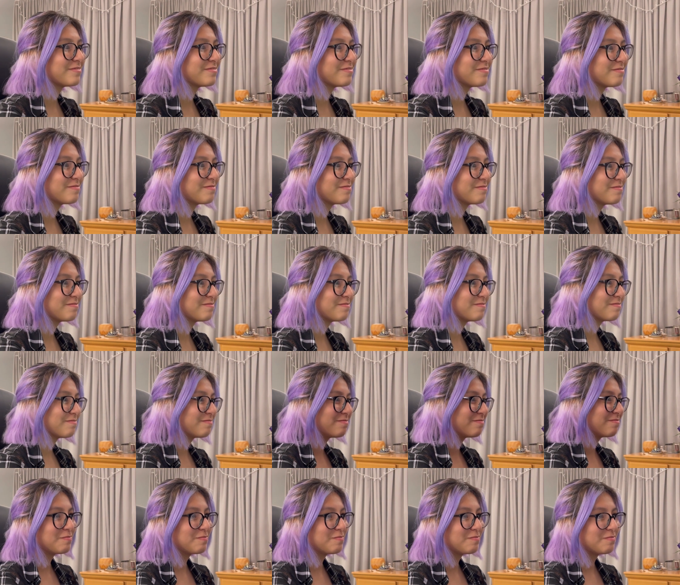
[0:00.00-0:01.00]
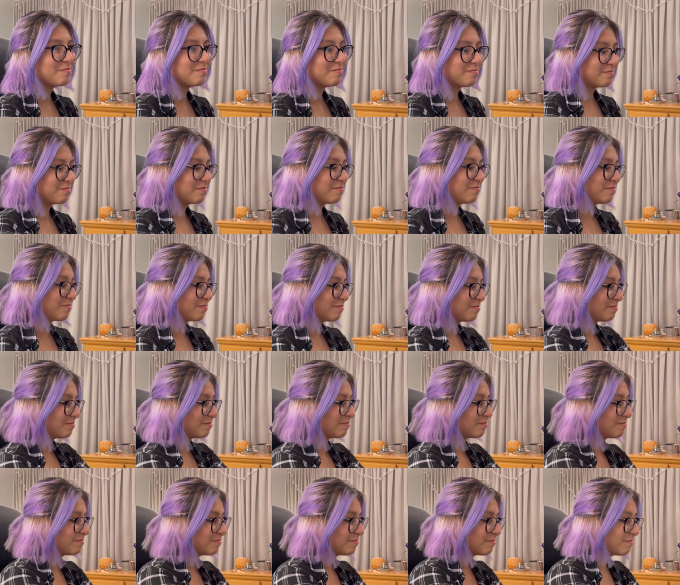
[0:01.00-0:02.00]

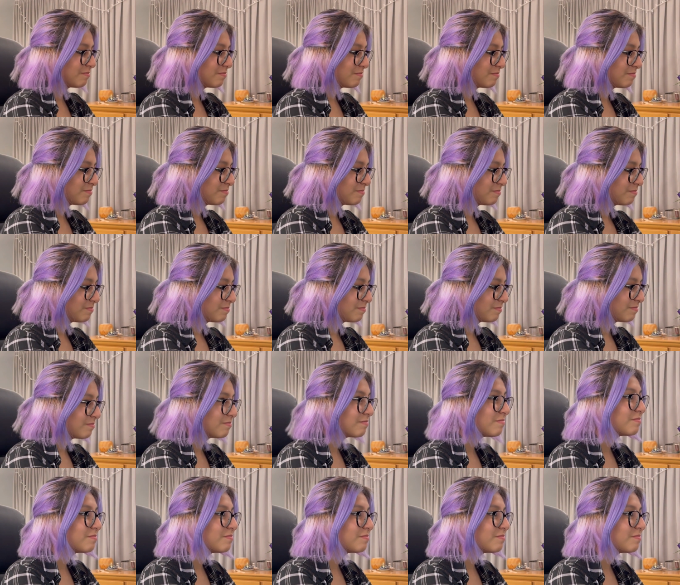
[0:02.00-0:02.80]
No one is speaking in this clip.